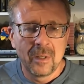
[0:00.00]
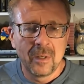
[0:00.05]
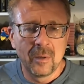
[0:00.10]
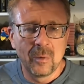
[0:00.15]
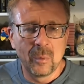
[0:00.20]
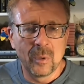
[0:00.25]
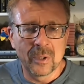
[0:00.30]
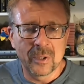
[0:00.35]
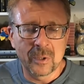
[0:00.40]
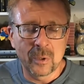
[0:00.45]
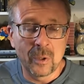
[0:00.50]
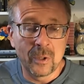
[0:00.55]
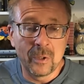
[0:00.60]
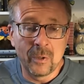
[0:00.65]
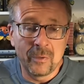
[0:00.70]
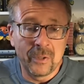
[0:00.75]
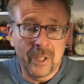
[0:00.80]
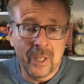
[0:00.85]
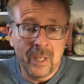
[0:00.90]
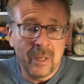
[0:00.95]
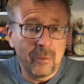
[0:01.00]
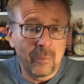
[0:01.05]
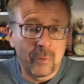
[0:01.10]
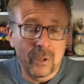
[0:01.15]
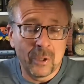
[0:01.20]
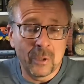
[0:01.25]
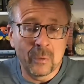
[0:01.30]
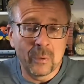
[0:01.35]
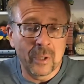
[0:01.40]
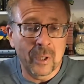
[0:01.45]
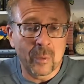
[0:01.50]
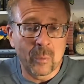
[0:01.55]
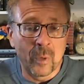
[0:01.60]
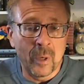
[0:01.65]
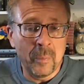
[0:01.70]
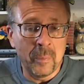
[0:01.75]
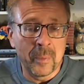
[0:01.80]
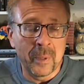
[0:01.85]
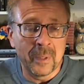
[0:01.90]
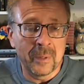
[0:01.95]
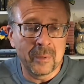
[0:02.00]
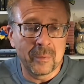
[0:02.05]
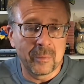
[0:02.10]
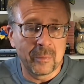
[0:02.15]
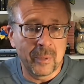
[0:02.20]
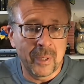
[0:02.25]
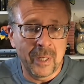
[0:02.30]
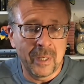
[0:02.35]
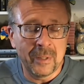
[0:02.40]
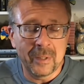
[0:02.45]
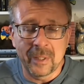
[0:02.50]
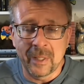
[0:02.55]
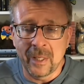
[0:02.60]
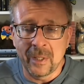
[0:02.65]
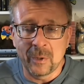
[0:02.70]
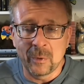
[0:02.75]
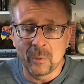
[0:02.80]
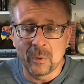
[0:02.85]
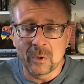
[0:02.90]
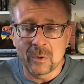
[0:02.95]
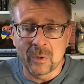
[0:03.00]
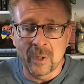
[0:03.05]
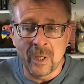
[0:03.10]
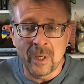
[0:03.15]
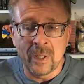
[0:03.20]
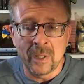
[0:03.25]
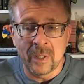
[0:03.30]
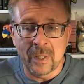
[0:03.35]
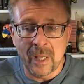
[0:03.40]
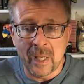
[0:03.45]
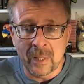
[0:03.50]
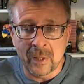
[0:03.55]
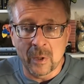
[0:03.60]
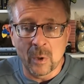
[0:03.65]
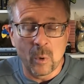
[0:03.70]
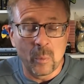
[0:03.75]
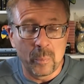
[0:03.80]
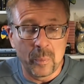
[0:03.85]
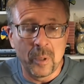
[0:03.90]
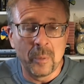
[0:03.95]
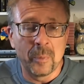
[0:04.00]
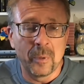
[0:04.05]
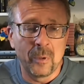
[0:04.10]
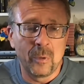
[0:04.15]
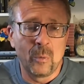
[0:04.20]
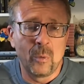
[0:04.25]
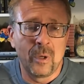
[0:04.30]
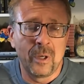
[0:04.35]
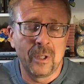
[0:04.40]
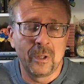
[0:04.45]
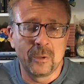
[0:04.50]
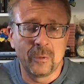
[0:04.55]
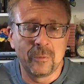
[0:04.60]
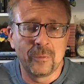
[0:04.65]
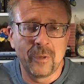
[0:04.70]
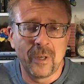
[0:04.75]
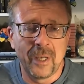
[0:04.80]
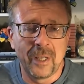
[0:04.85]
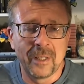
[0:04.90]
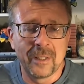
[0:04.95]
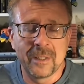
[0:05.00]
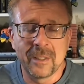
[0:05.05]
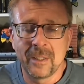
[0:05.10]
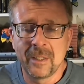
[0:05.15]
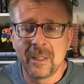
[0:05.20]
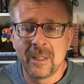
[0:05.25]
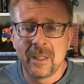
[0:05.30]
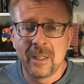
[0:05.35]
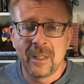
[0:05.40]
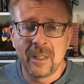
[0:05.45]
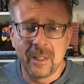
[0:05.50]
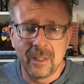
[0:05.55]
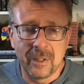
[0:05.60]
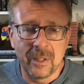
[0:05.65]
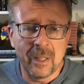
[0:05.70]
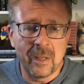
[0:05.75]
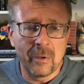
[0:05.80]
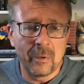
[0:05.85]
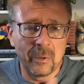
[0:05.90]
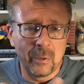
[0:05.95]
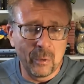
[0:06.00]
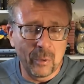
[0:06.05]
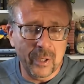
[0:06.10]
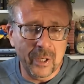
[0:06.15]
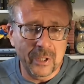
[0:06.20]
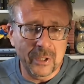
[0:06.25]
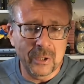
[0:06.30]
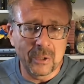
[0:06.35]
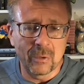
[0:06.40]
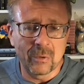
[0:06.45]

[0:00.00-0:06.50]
was holding on. They had a really good equipment, right? They had good training, had no people who wanted to fight. And now you look at